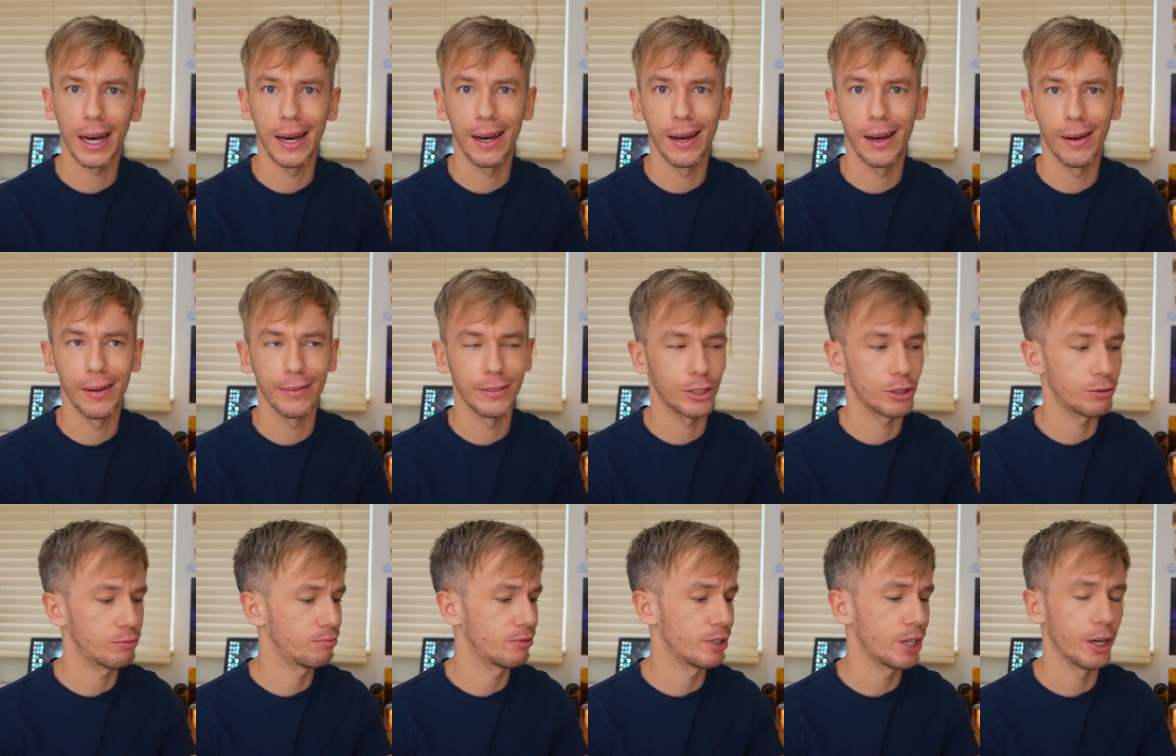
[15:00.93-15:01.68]

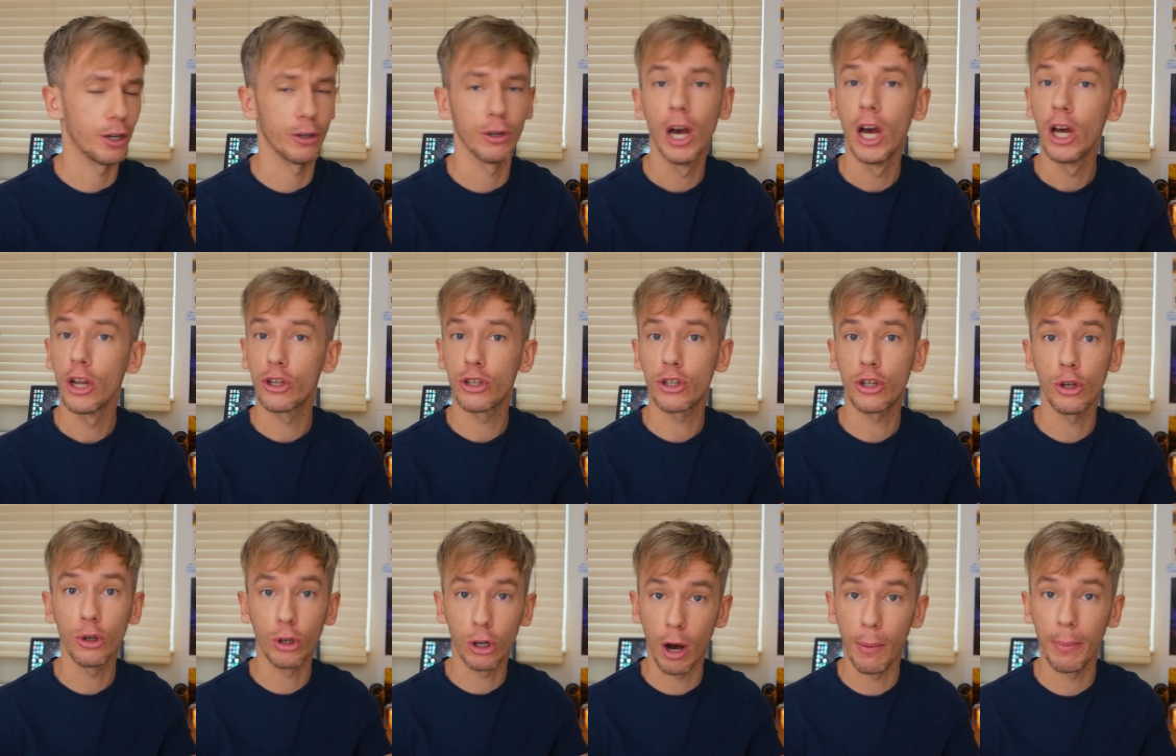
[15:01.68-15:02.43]
and
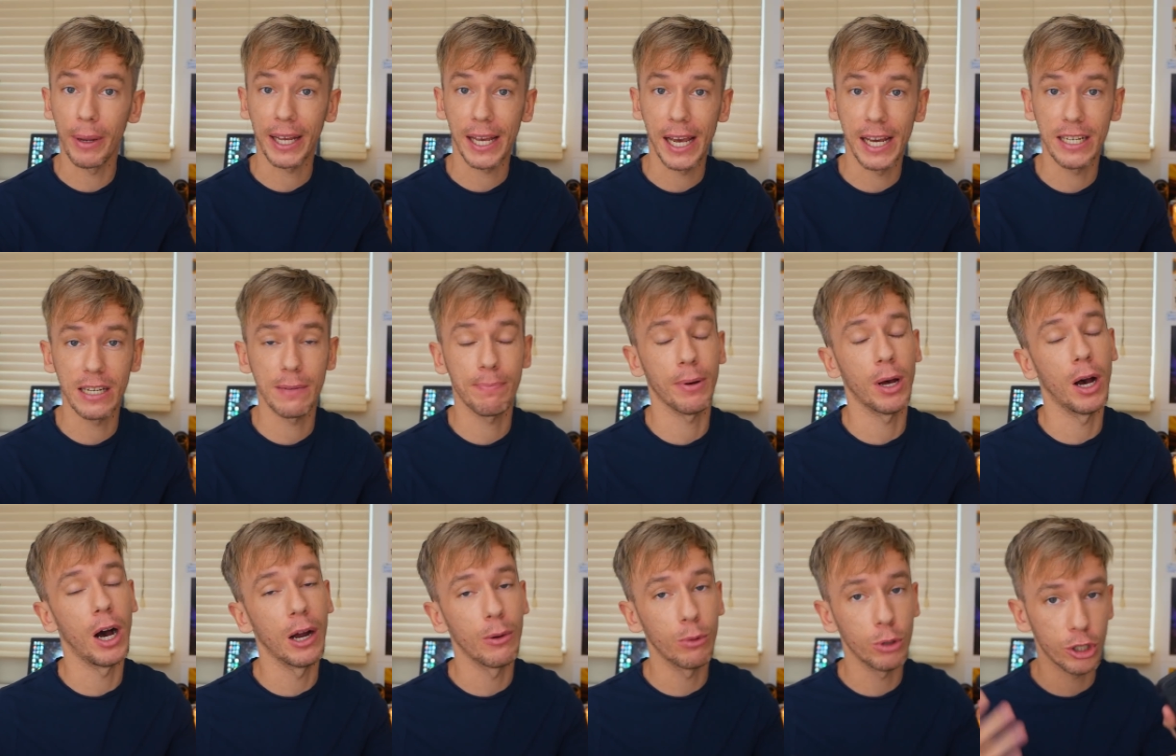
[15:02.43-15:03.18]
too complicated,
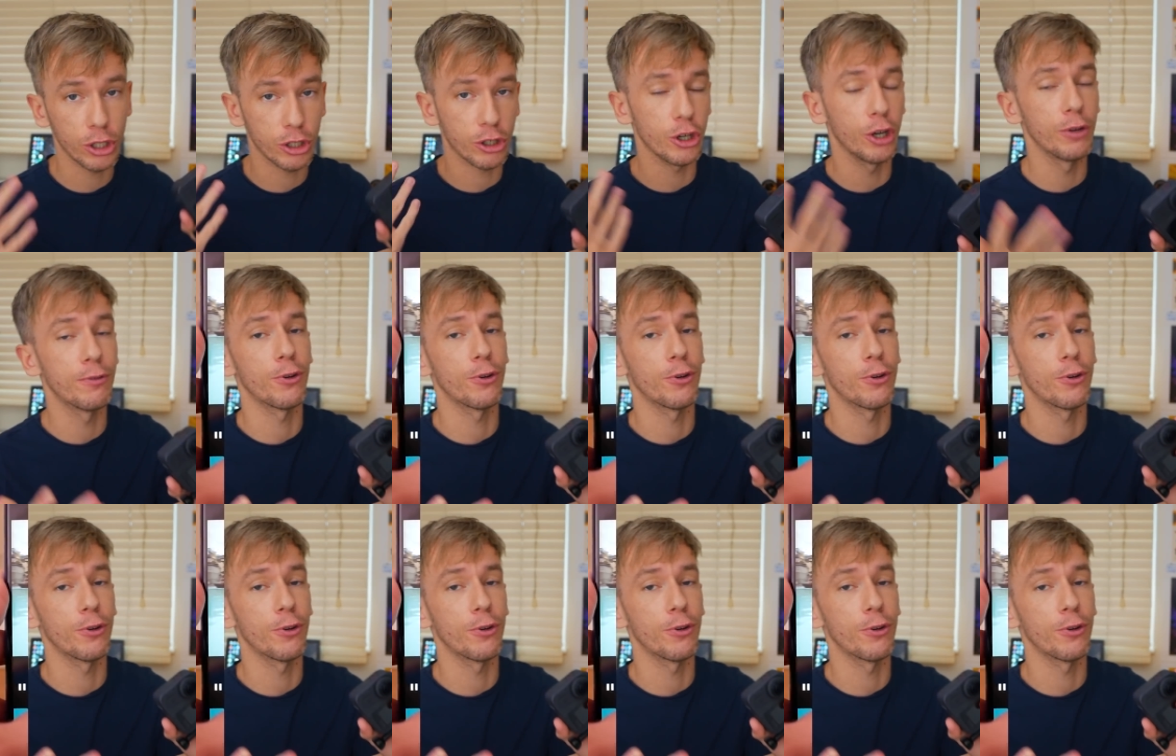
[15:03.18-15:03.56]
but I will just go